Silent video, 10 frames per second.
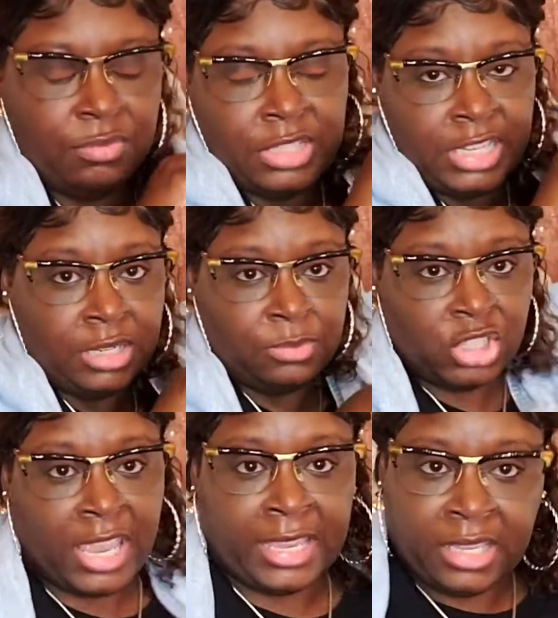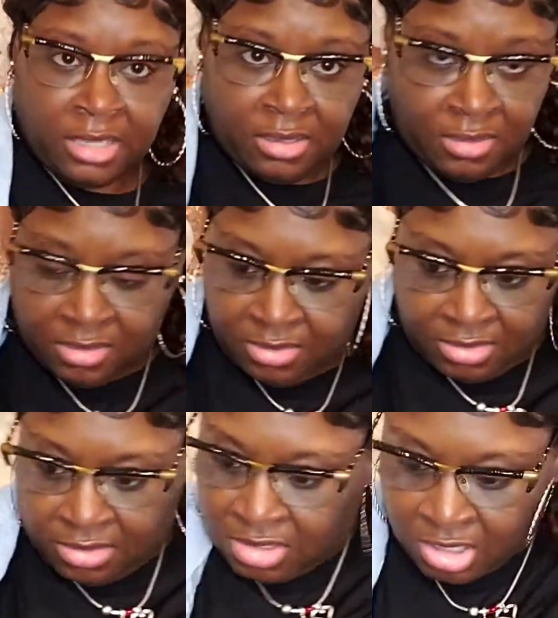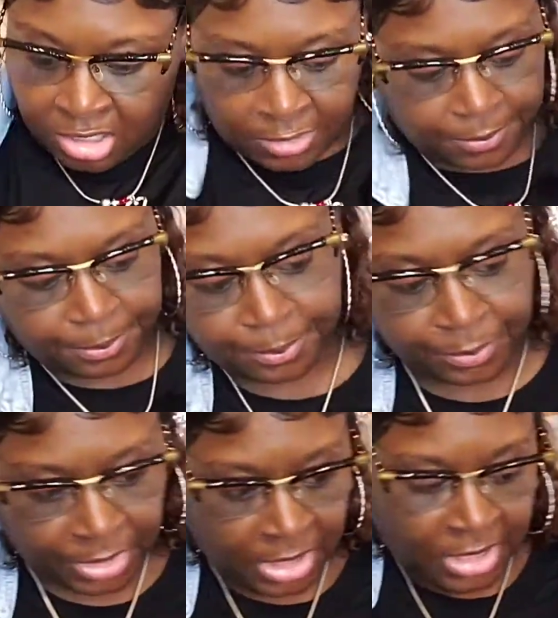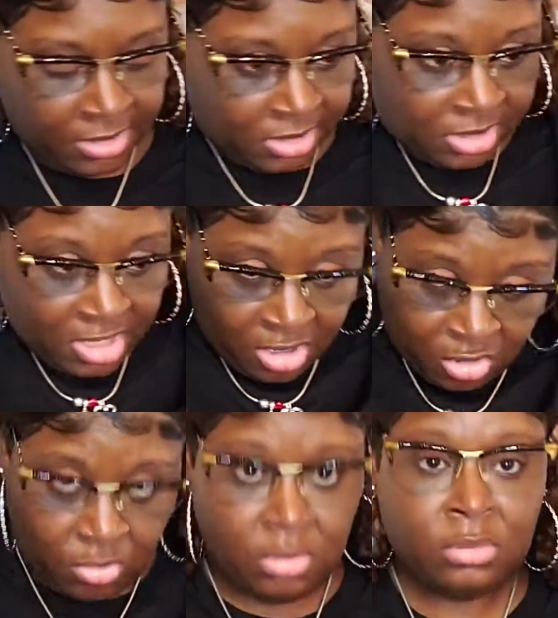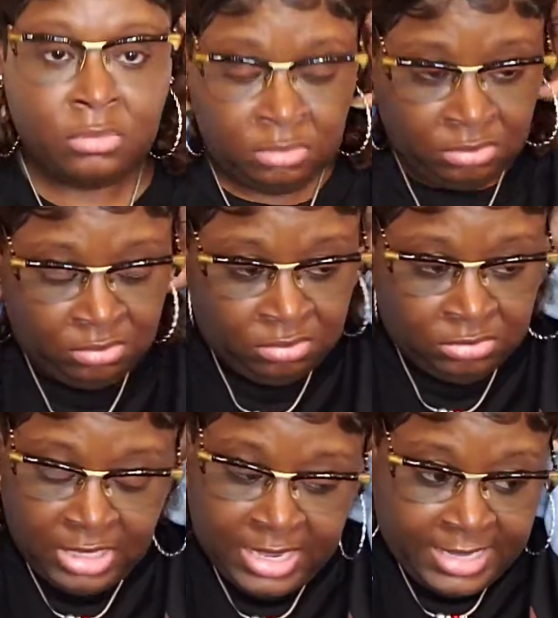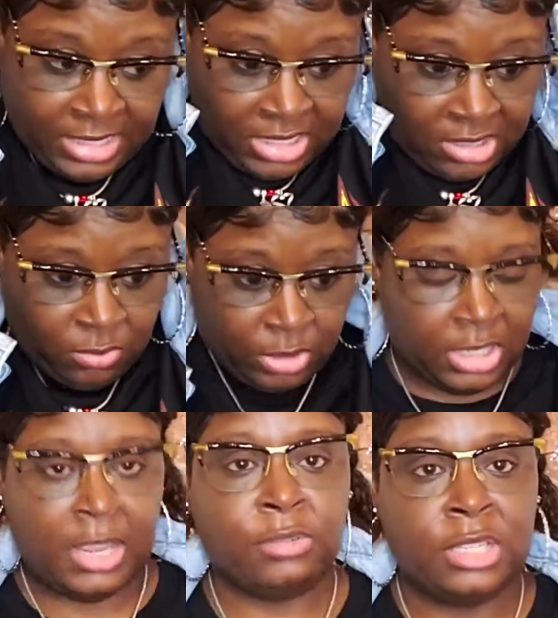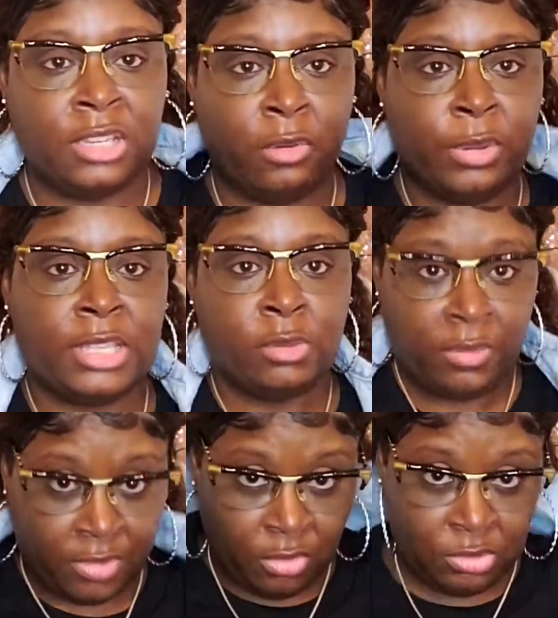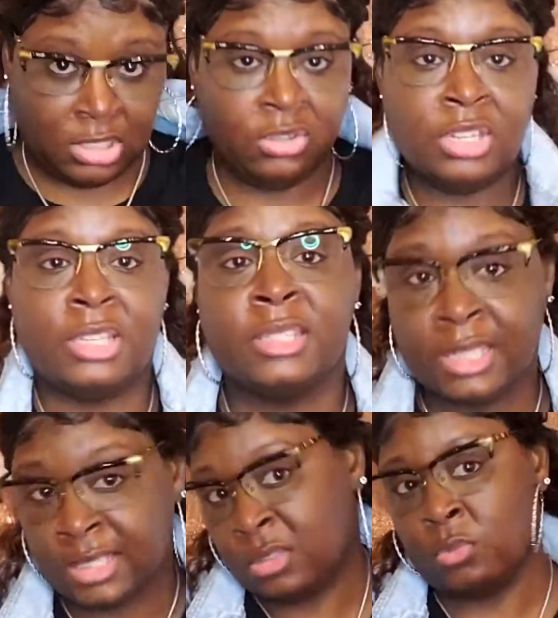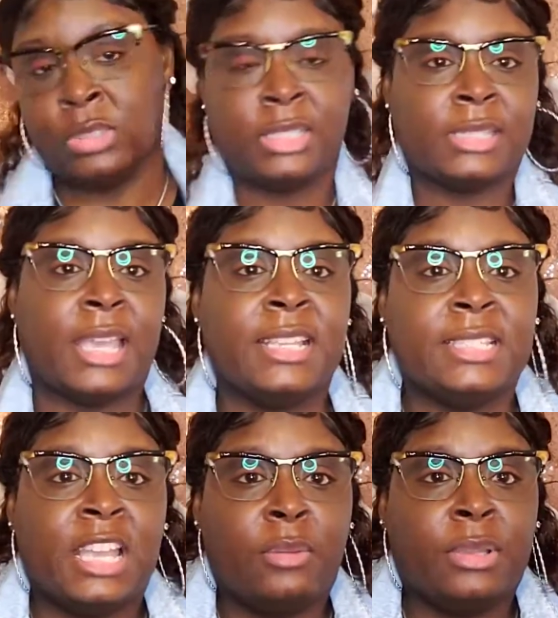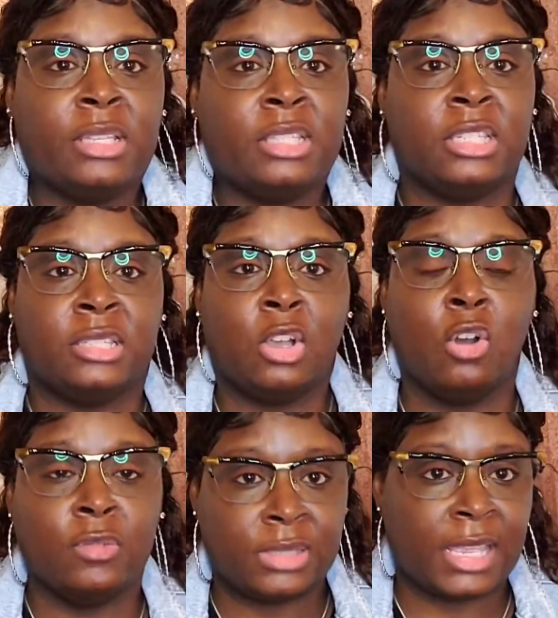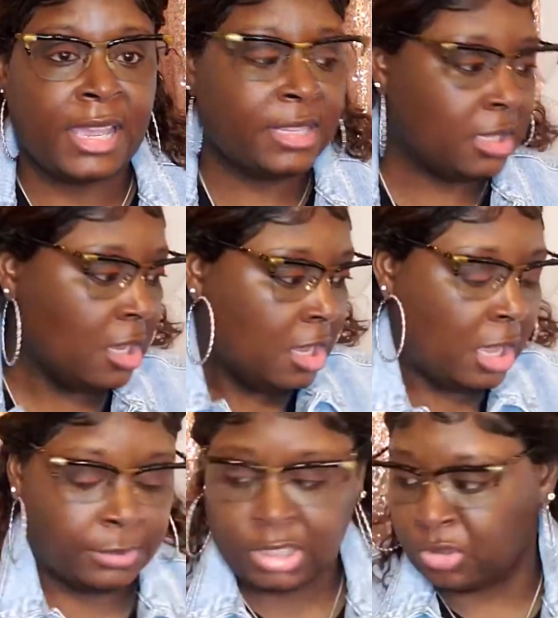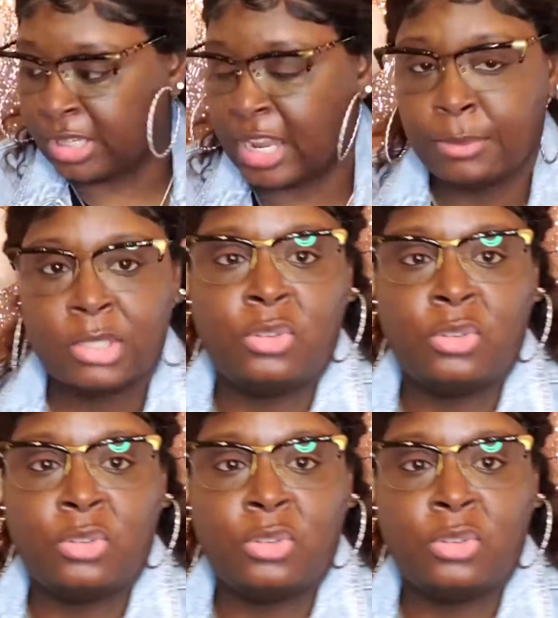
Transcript: denim jacket. Y'all. So I got this one, and I did. I read the reviews on it. It says to really size down because it is oversized. I'm gonna turn the camera so